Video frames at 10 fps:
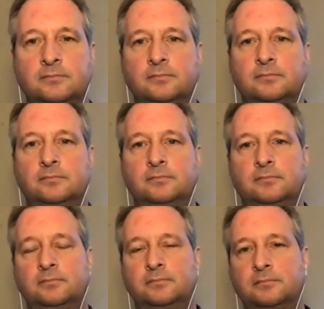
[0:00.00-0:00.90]

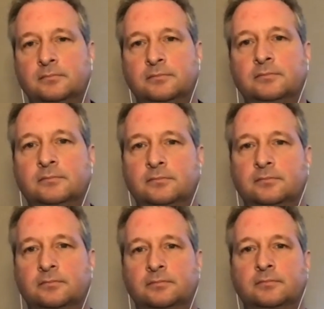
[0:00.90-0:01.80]

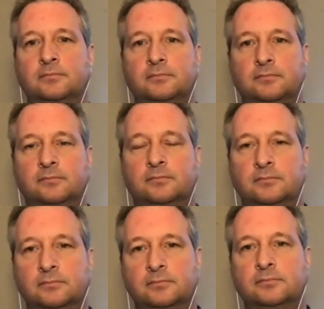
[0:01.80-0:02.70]

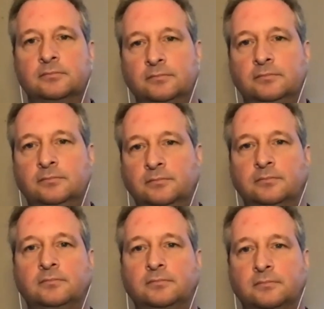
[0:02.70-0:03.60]

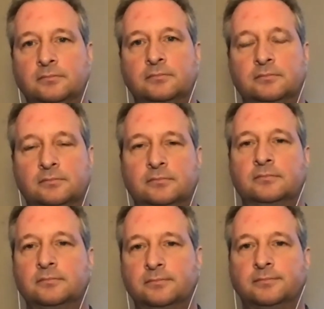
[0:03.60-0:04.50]

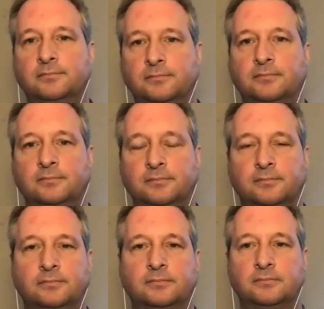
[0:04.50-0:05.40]

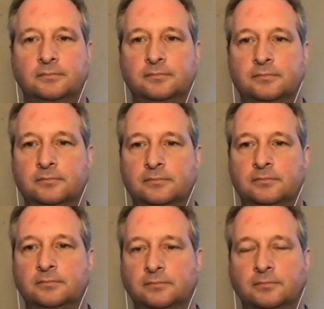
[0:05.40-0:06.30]

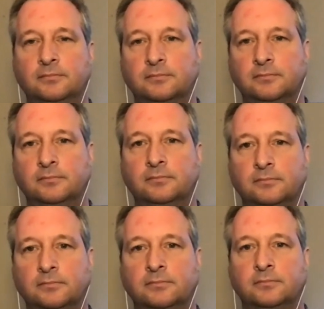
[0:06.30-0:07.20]

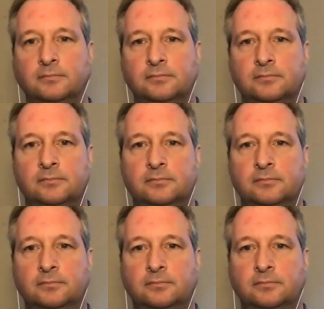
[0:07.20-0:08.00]
[no speech]